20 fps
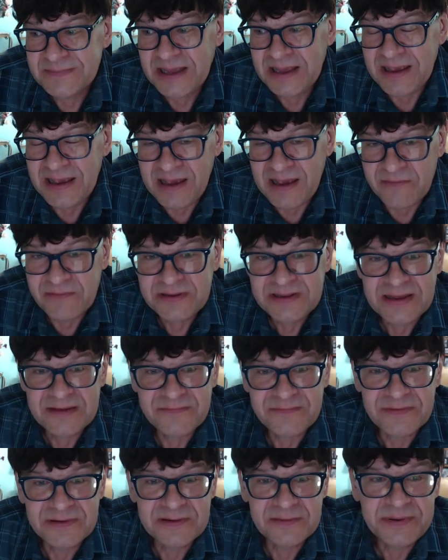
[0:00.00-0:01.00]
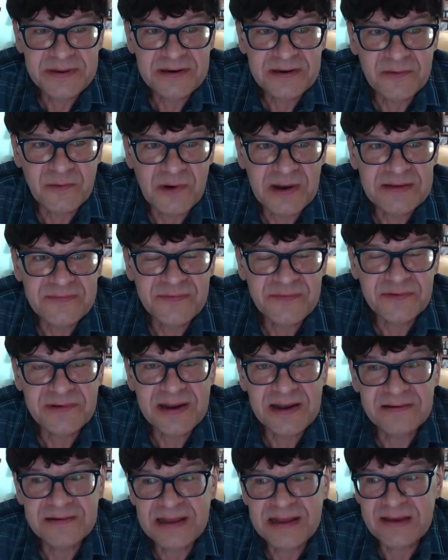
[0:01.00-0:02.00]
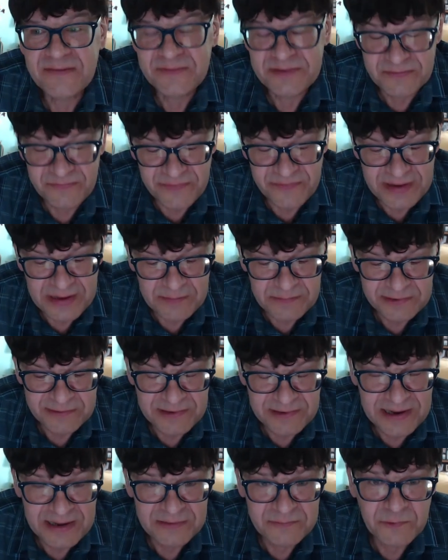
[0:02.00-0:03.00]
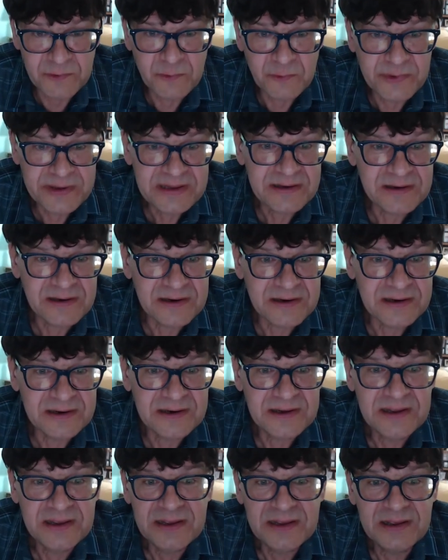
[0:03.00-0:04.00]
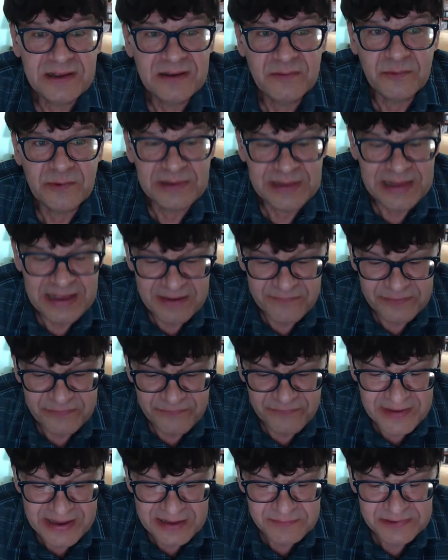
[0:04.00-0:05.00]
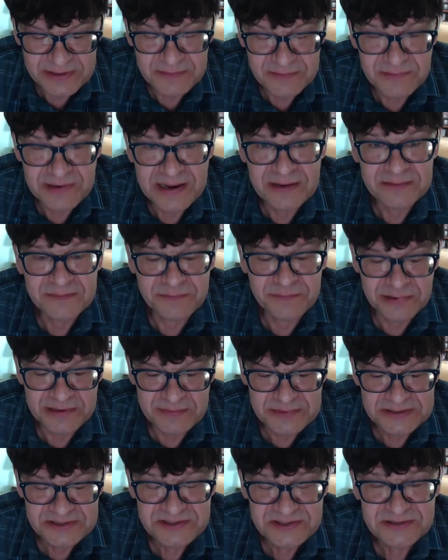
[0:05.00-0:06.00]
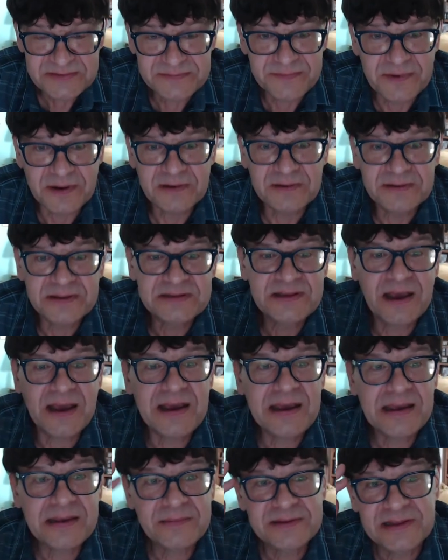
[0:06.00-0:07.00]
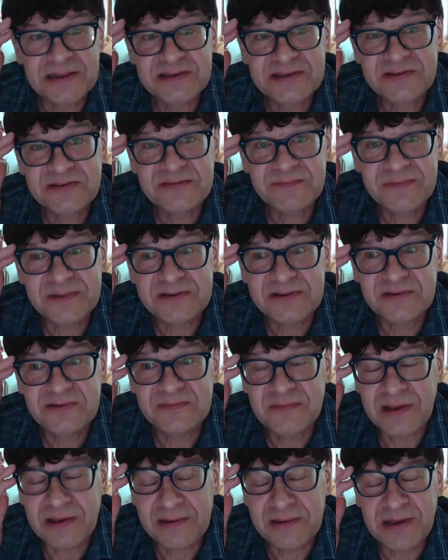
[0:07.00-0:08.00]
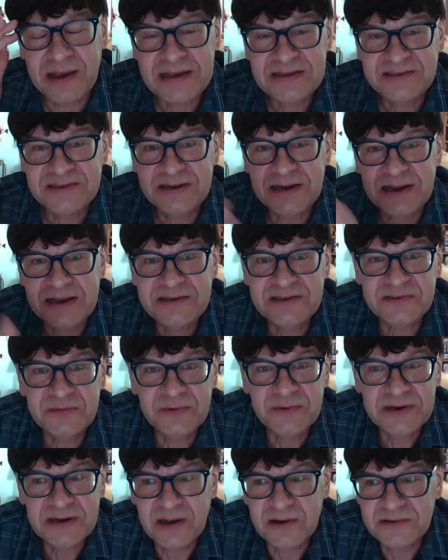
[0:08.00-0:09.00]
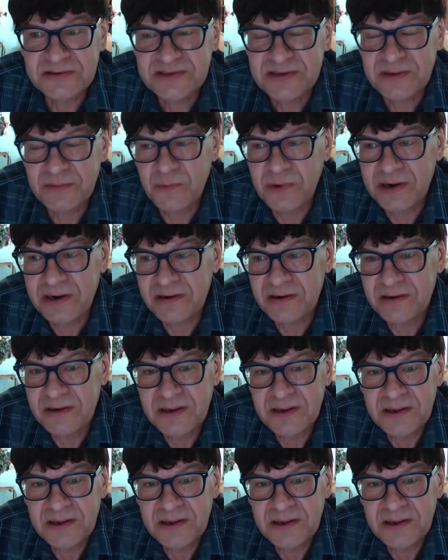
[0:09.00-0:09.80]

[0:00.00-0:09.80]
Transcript: having that Filipino wife around, having her family around where we are, we'll have her family around pretty much all the time, unless the, Isa and I just want to go somewhere